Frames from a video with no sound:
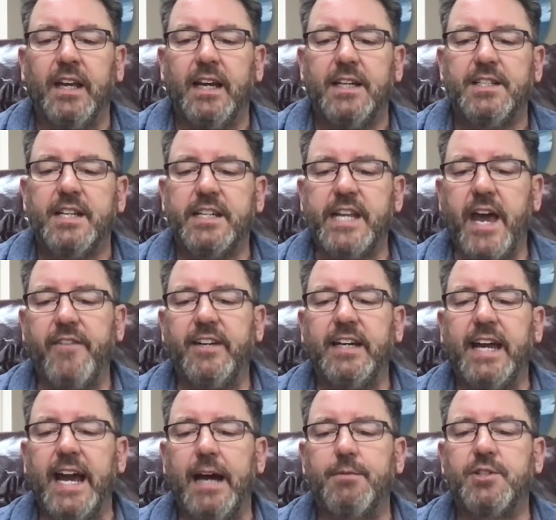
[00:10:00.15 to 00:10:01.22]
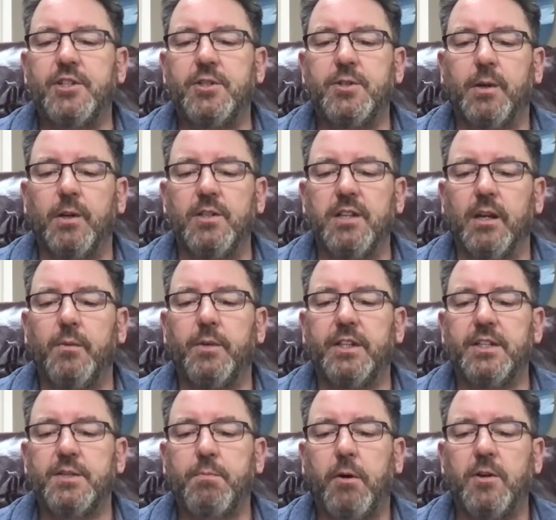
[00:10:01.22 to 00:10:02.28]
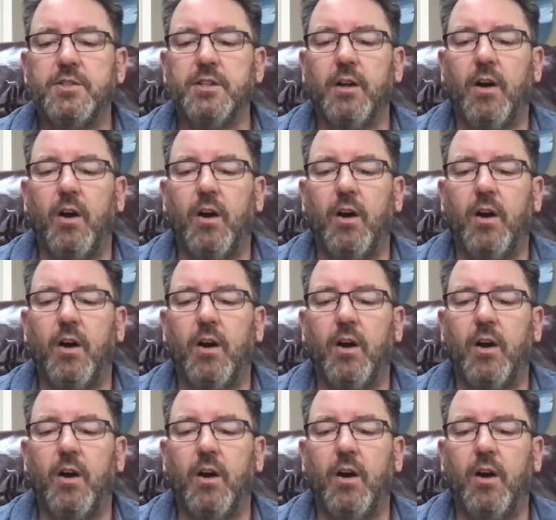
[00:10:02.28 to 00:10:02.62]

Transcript: It says, having captured Jerusalem with his personal